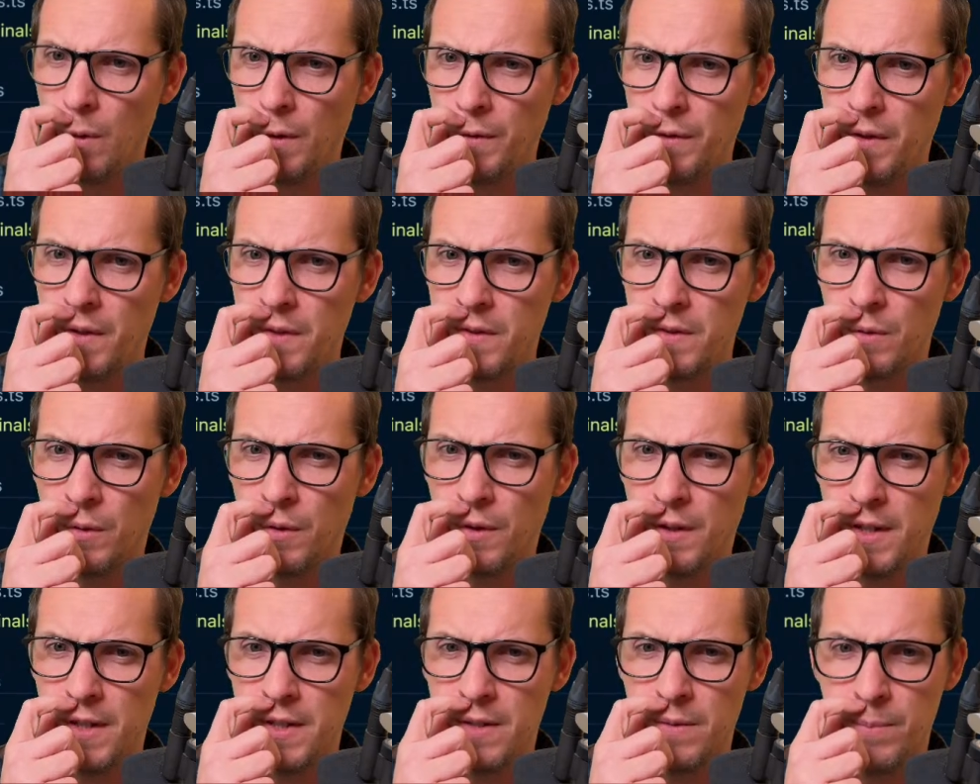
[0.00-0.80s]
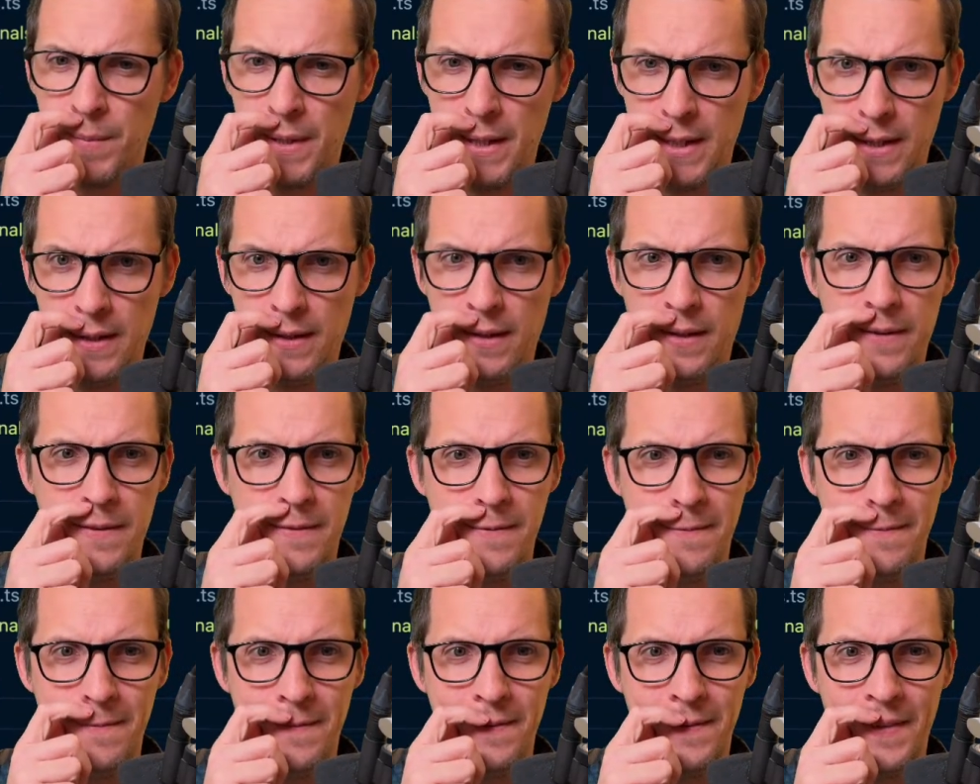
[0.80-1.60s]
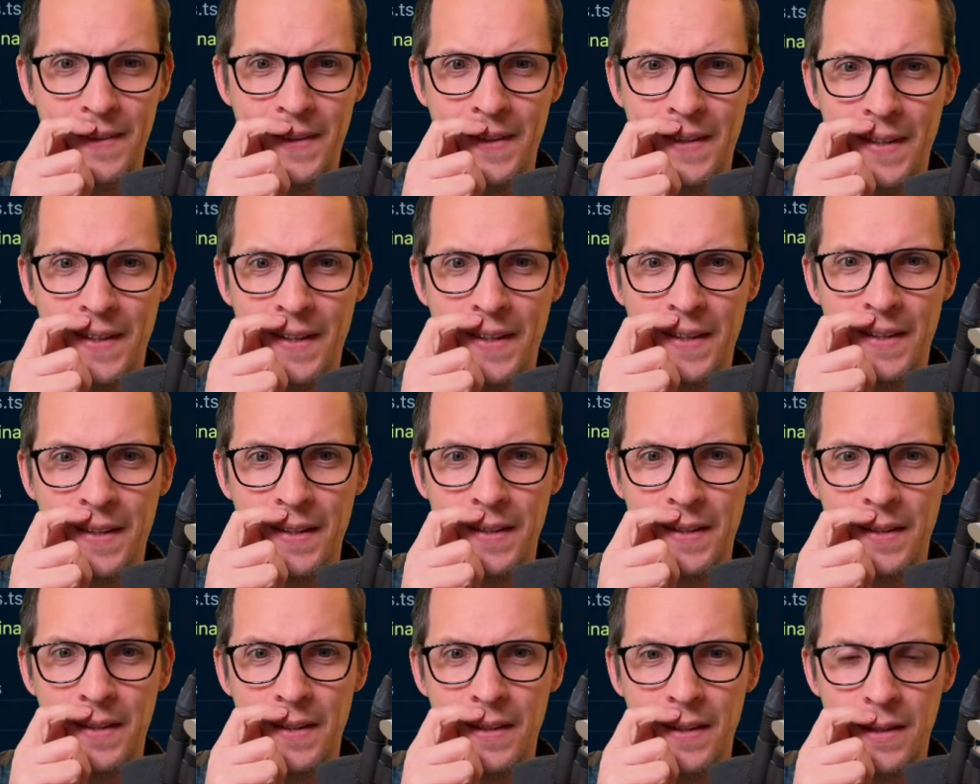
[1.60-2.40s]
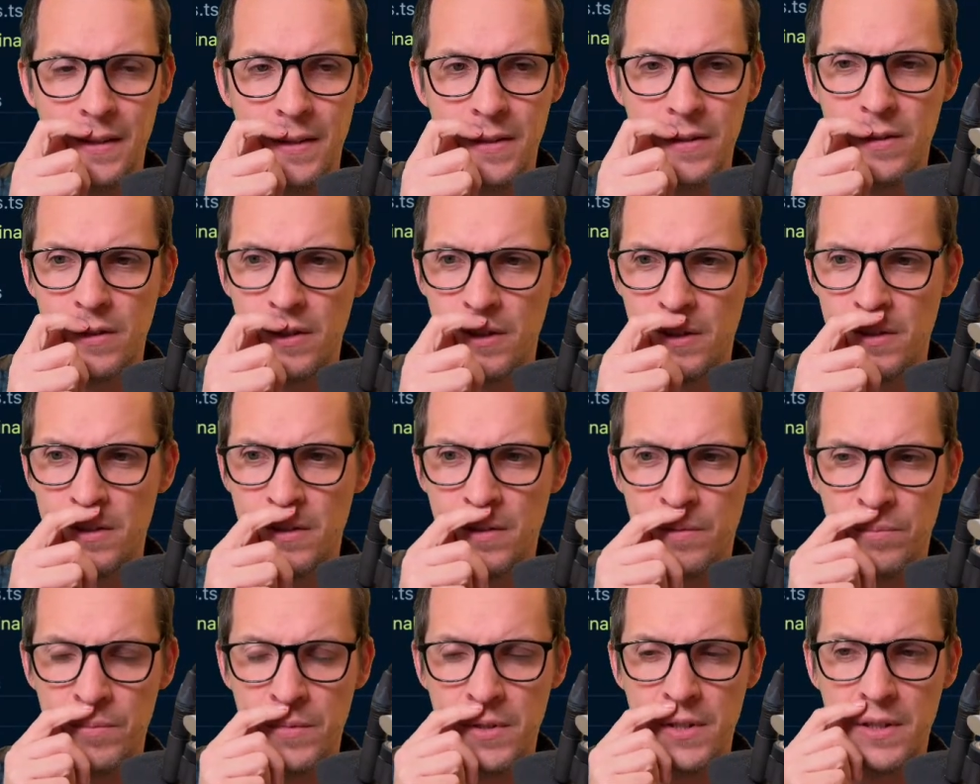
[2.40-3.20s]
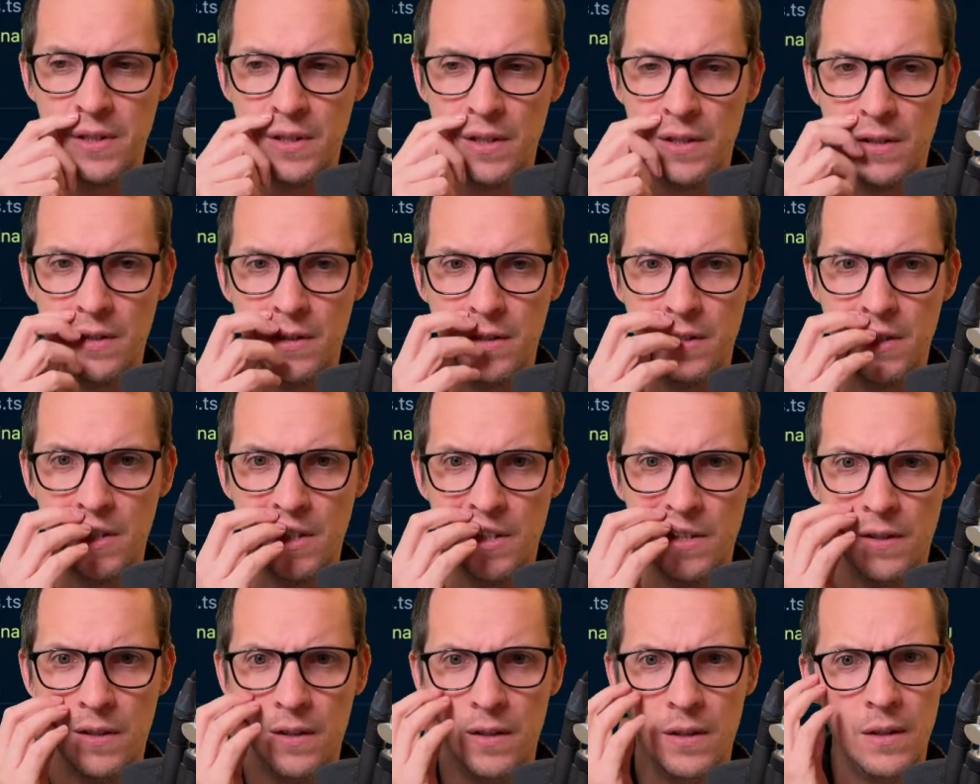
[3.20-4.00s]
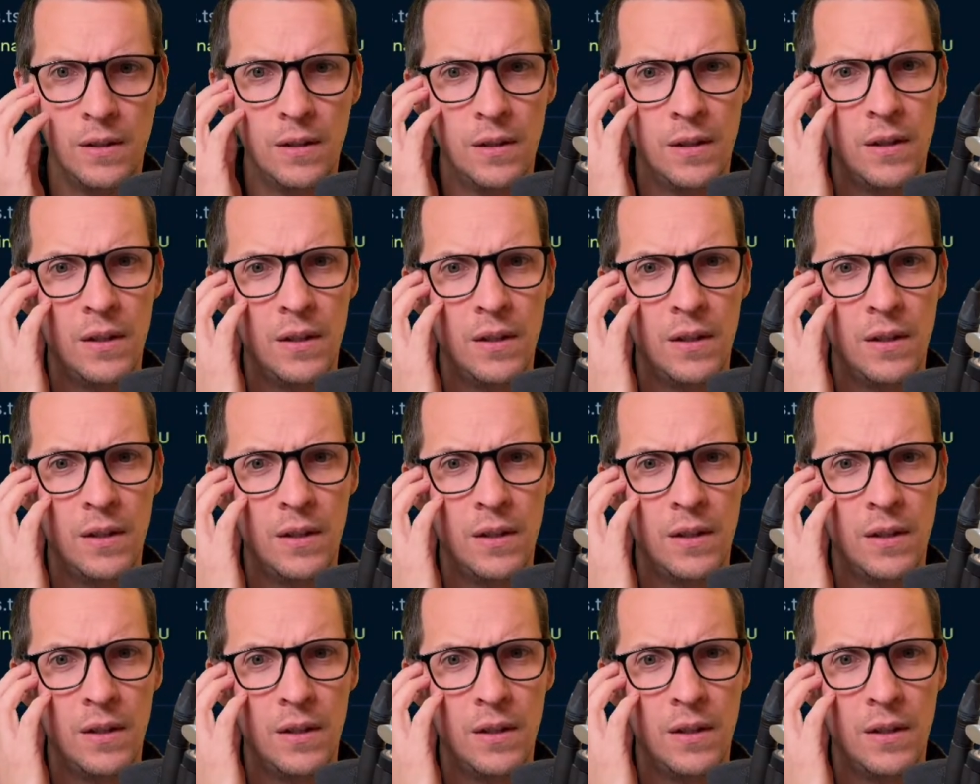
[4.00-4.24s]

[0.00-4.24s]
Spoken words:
what does all this mean? Is system shell?